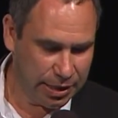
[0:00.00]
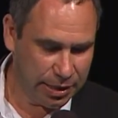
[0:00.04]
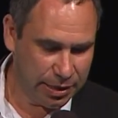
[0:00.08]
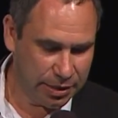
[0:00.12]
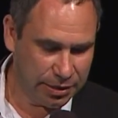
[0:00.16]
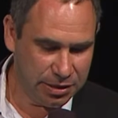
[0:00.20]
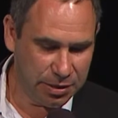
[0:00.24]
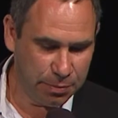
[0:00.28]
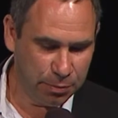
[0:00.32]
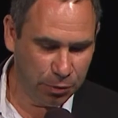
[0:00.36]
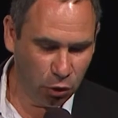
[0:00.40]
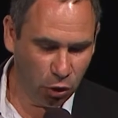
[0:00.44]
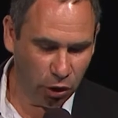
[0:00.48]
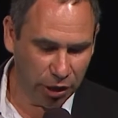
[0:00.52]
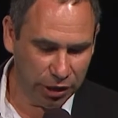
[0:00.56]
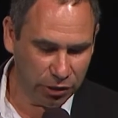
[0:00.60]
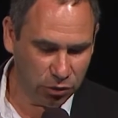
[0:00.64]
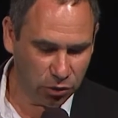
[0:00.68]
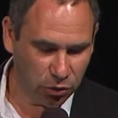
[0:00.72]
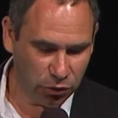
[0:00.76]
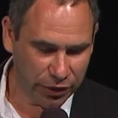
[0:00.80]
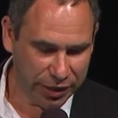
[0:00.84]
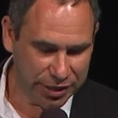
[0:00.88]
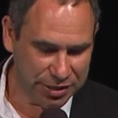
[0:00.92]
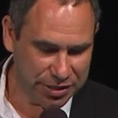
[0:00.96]
deploying
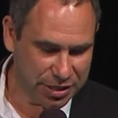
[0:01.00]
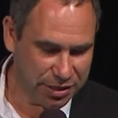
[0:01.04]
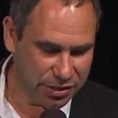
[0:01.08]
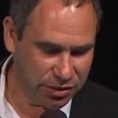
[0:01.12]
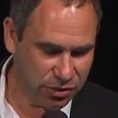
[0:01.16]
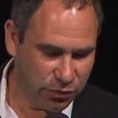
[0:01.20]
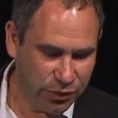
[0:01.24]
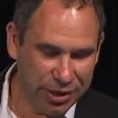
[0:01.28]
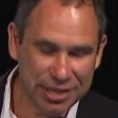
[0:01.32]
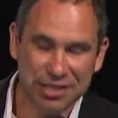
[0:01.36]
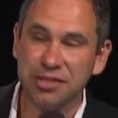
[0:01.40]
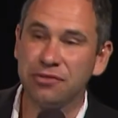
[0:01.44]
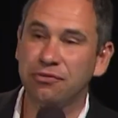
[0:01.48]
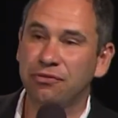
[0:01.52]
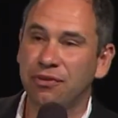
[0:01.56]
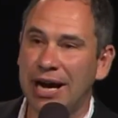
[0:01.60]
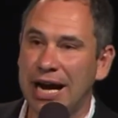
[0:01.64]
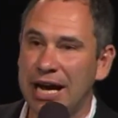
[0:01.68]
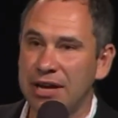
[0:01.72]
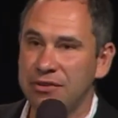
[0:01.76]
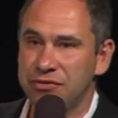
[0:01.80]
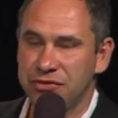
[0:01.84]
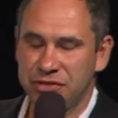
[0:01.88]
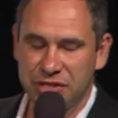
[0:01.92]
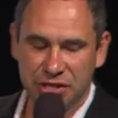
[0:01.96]
already
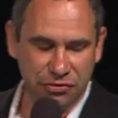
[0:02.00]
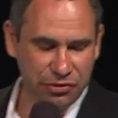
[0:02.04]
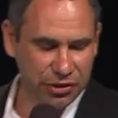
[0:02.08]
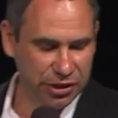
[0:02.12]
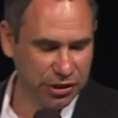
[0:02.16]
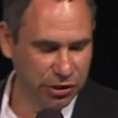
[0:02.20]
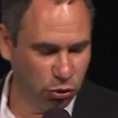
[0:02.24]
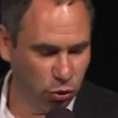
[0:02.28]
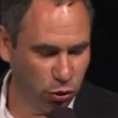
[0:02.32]
25 different